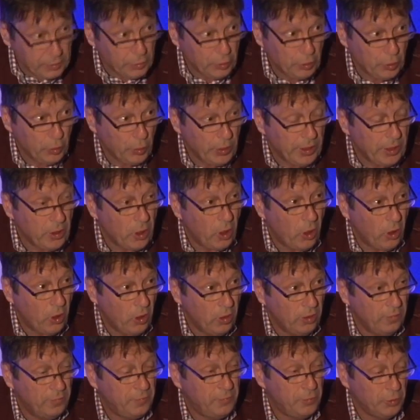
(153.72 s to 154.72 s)
doing
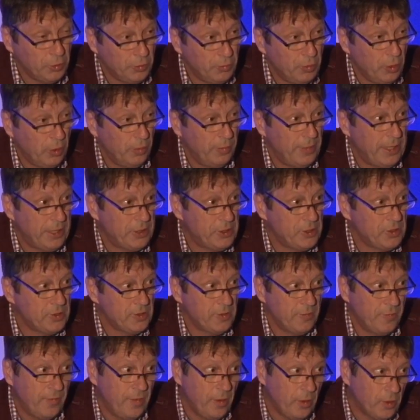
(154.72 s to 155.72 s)
all football matches
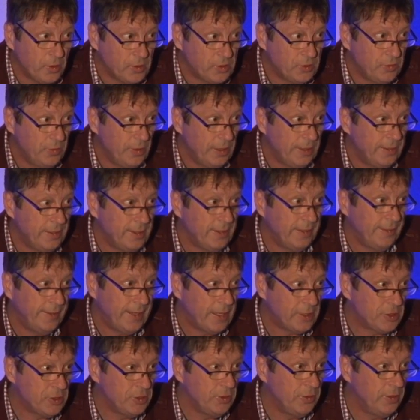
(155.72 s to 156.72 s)
of the Austrian
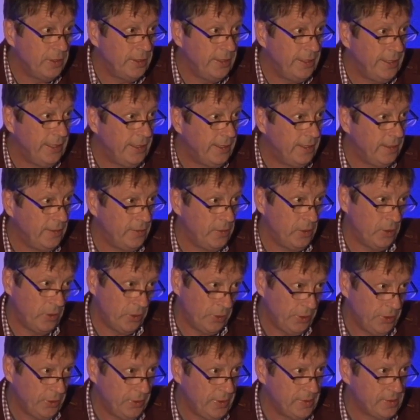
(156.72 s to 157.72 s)
National League in
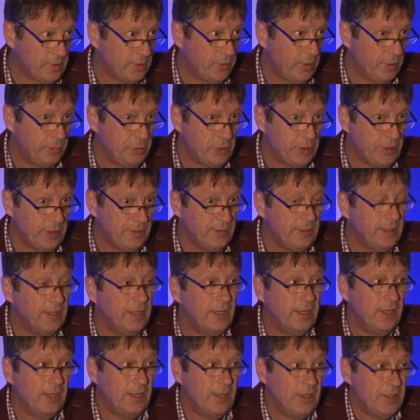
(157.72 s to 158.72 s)
audio description,
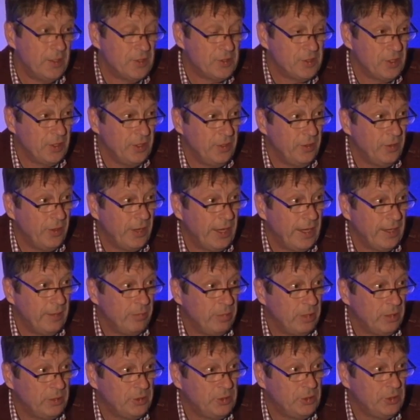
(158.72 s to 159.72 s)
so you are
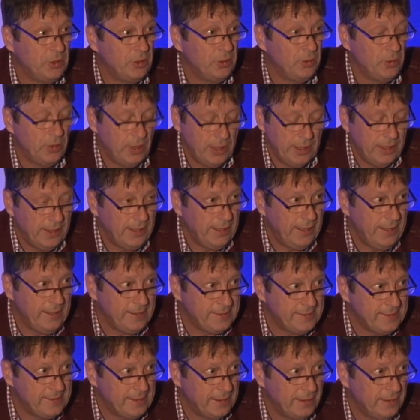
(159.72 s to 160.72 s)
able to
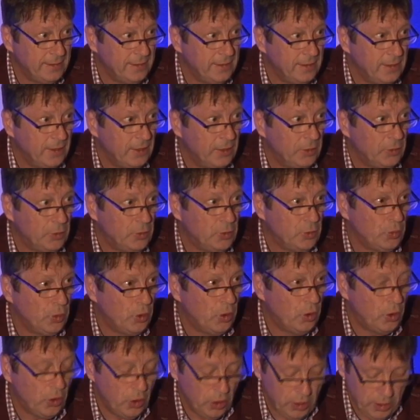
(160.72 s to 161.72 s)
listen to
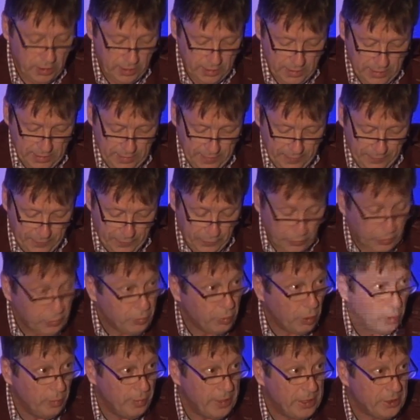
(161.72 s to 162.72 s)
all
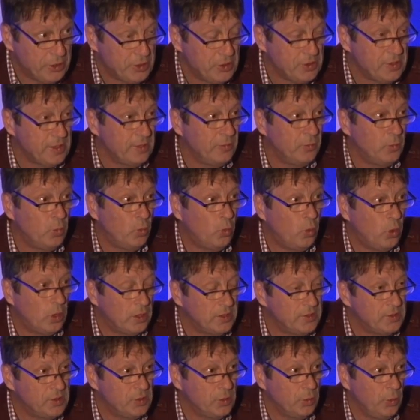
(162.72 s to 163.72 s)
football matches. And
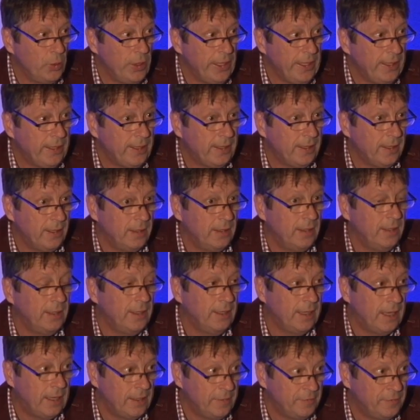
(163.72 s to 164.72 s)
once a week,
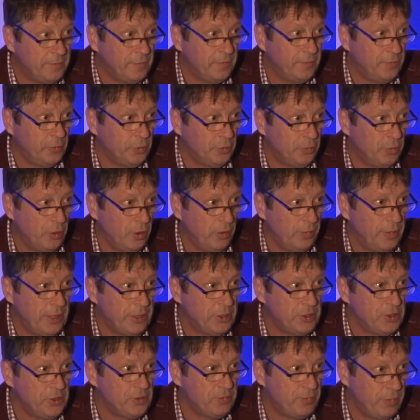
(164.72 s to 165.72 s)
live football
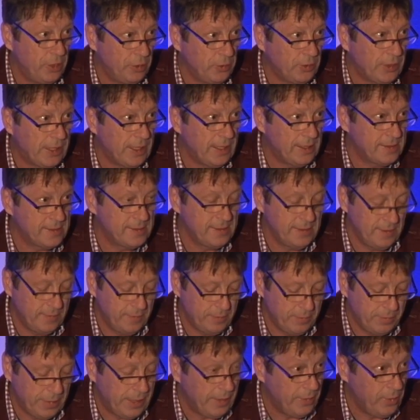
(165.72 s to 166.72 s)
match is broadcasted
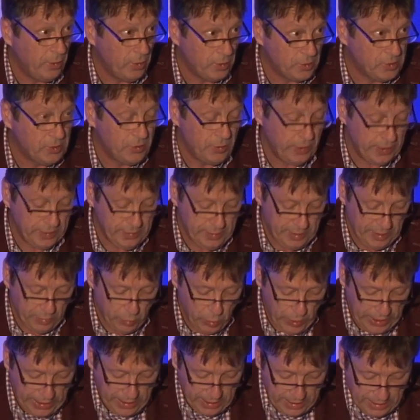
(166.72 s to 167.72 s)
by the Austrian
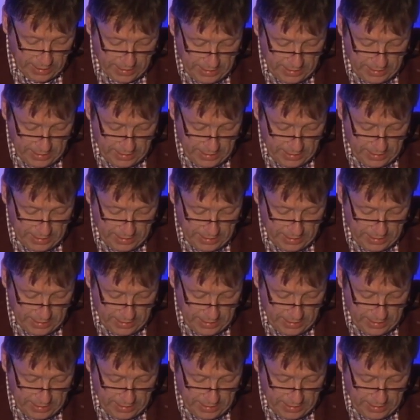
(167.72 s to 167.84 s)
TV,